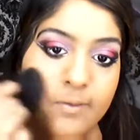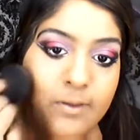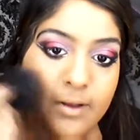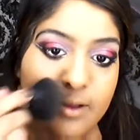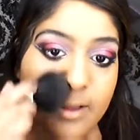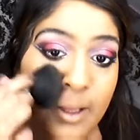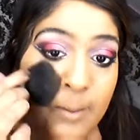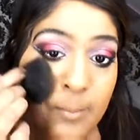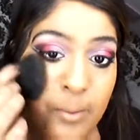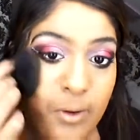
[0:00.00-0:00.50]

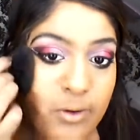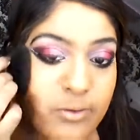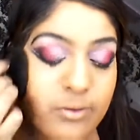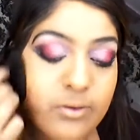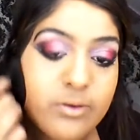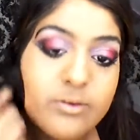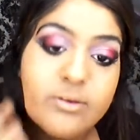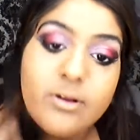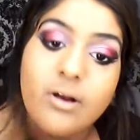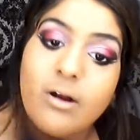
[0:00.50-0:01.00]
think their
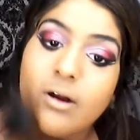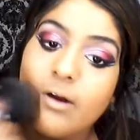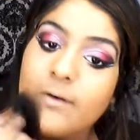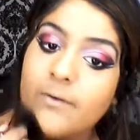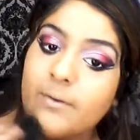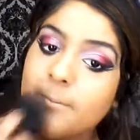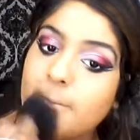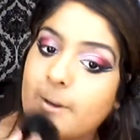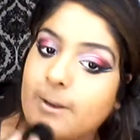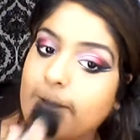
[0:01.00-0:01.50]
products
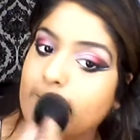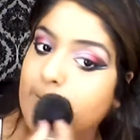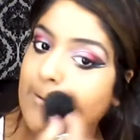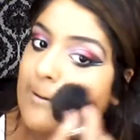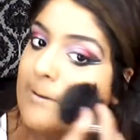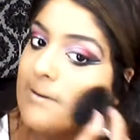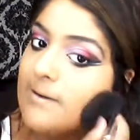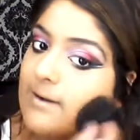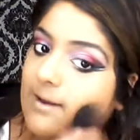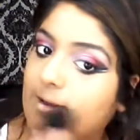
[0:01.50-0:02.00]
are
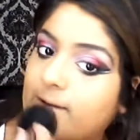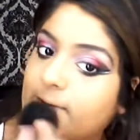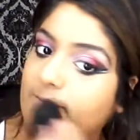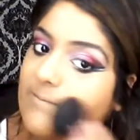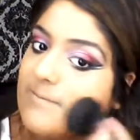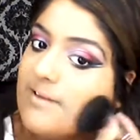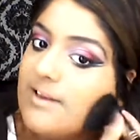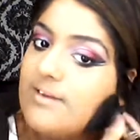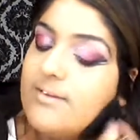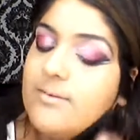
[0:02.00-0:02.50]
amazing
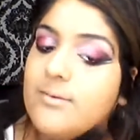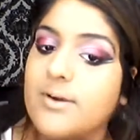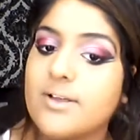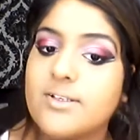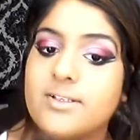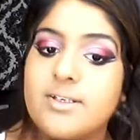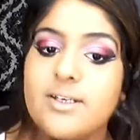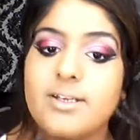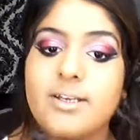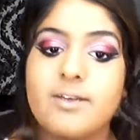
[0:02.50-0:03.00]
and they do
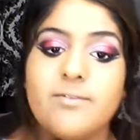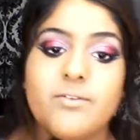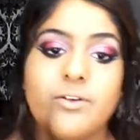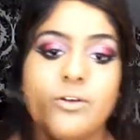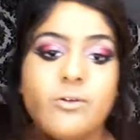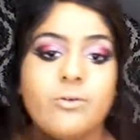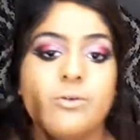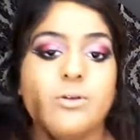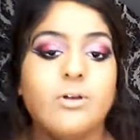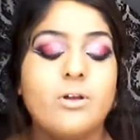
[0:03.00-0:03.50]
actually give
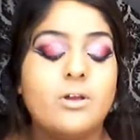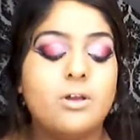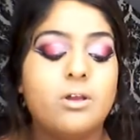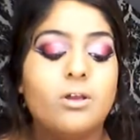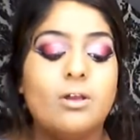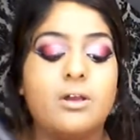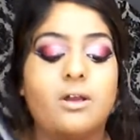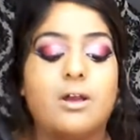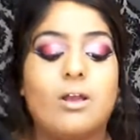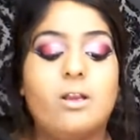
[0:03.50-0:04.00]
you
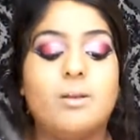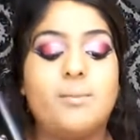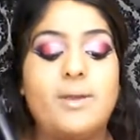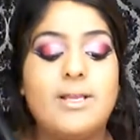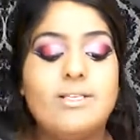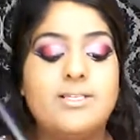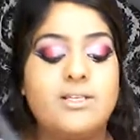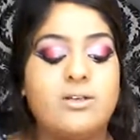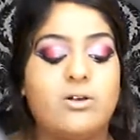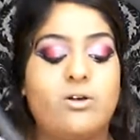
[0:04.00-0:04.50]
an
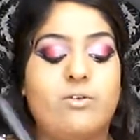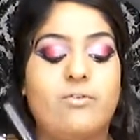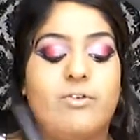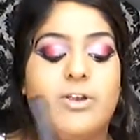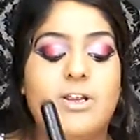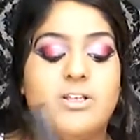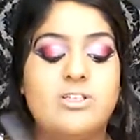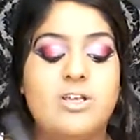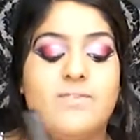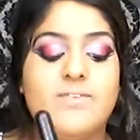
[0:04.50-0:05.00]
amazing
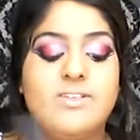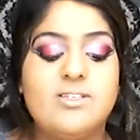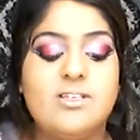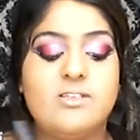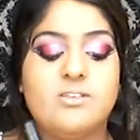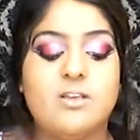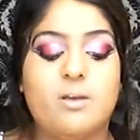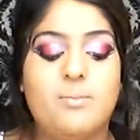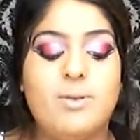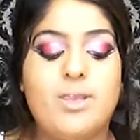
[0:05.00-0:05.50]
coverage. Ever
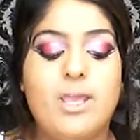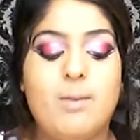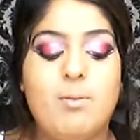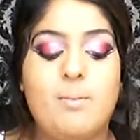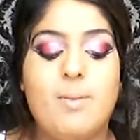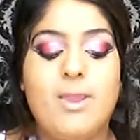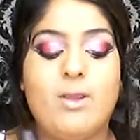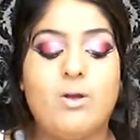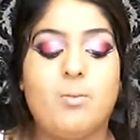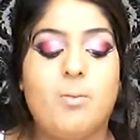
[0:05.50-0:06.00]
since I became a
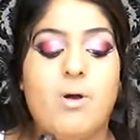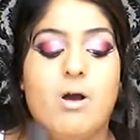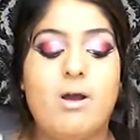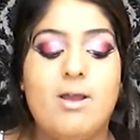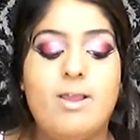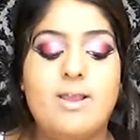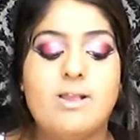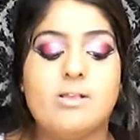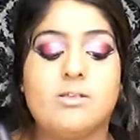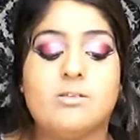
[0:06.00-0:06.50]
makeup
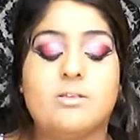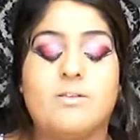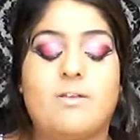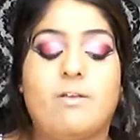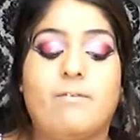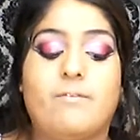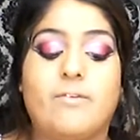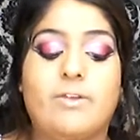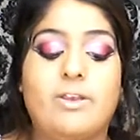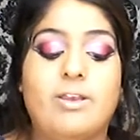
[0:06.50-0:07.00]
artist
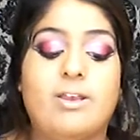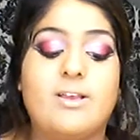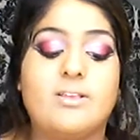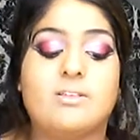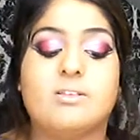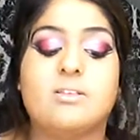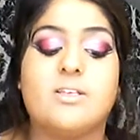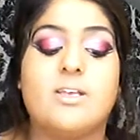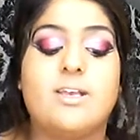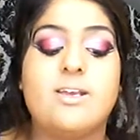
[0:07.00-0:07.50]
for years
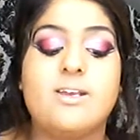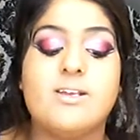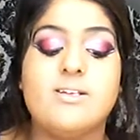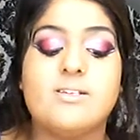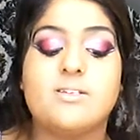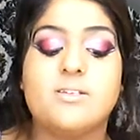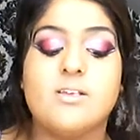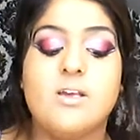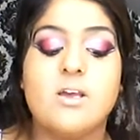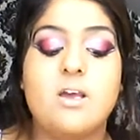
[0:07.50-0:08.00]
and
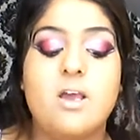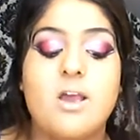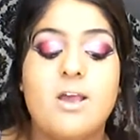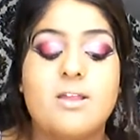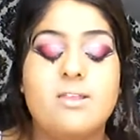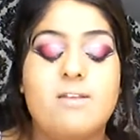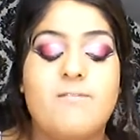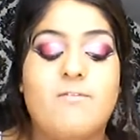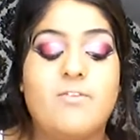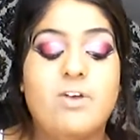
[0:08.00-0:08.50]
years,
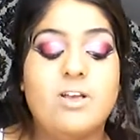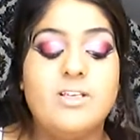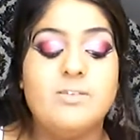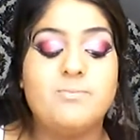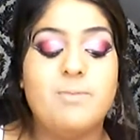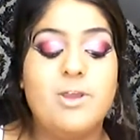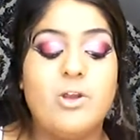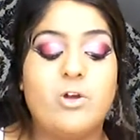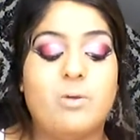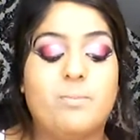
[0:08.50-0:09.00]
the first
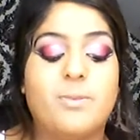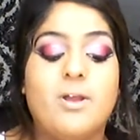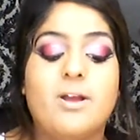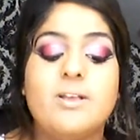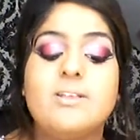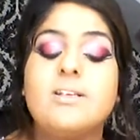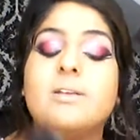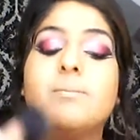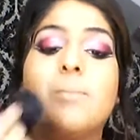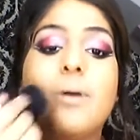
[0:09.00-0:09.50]
makeup that I
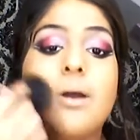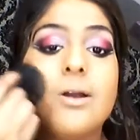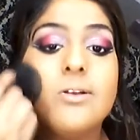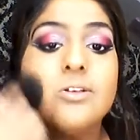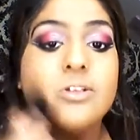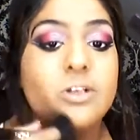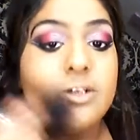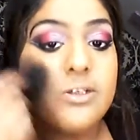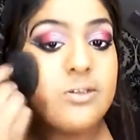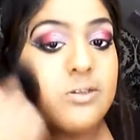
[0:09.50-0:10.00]
did
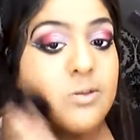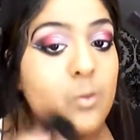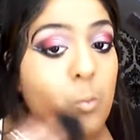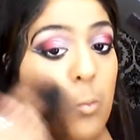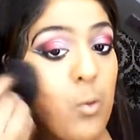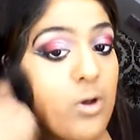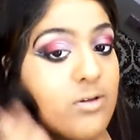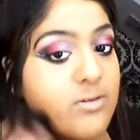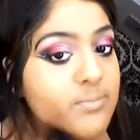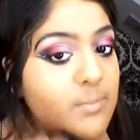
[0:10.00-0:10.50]
purchase
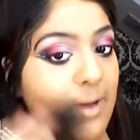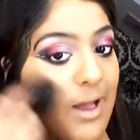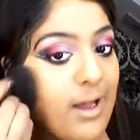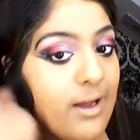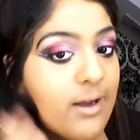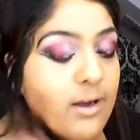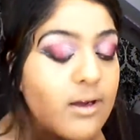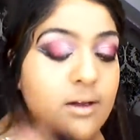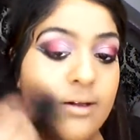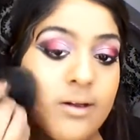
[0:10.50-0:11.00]
was
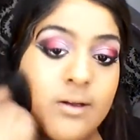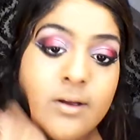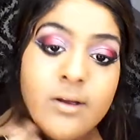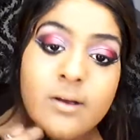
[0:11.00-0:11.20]
MAC.